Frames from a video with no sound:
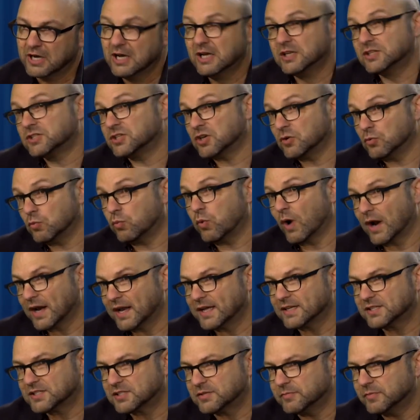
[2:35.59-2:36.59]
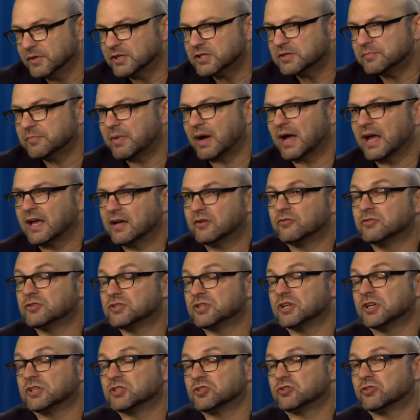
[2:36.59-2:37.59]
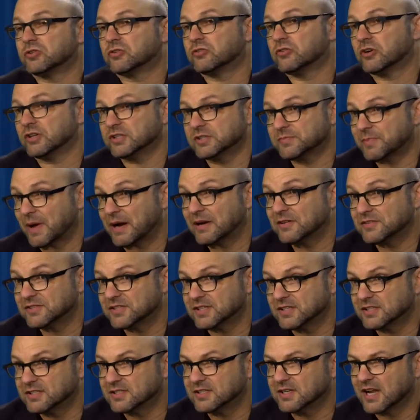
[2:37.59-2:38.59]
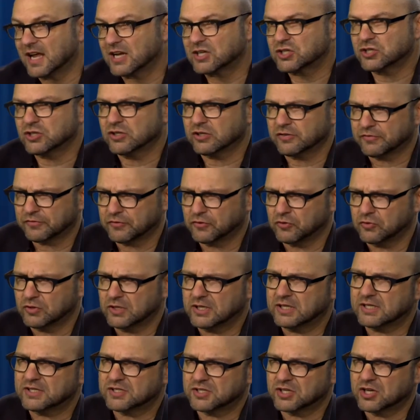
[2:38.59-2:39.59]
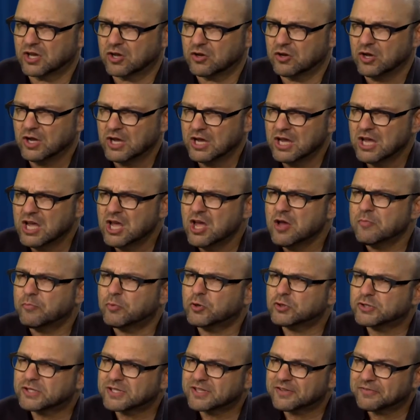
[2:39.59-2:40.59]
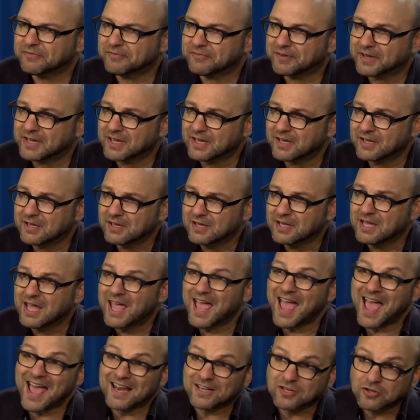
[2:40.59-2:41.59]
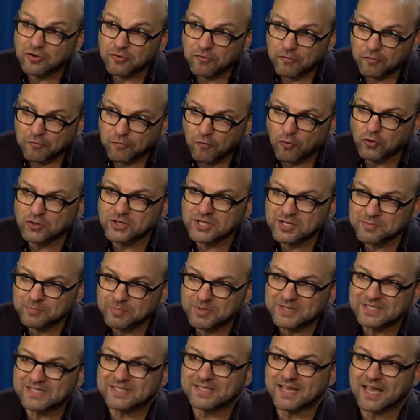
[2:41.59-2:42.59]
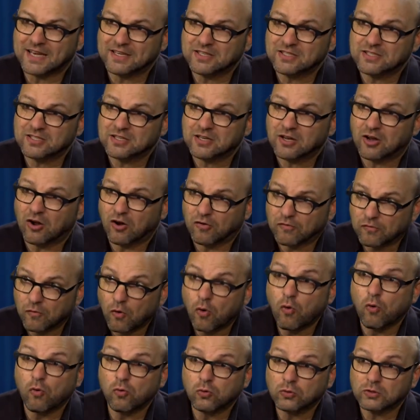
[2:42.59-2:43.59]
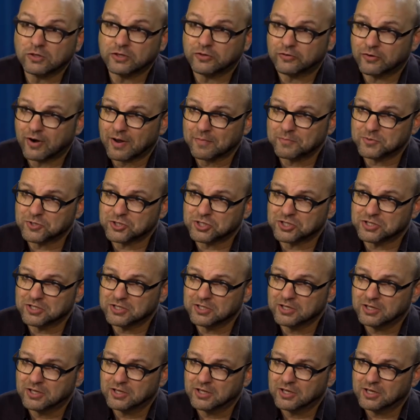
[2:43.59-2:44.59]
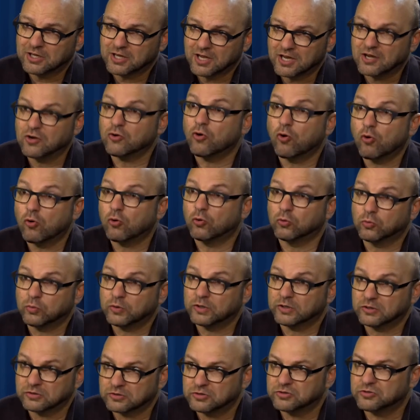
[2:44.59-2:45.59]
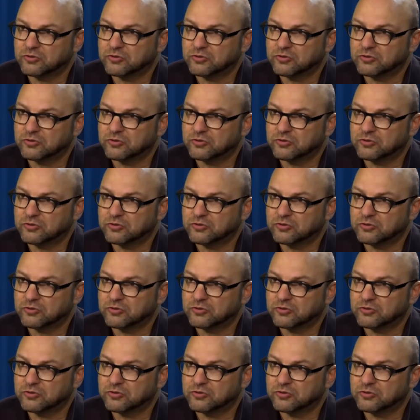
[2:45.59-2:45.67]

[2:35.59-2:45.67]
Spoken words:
So one estimate by a researcher at Transparency International a few years ago puts the figure at 40% of all corruption in all world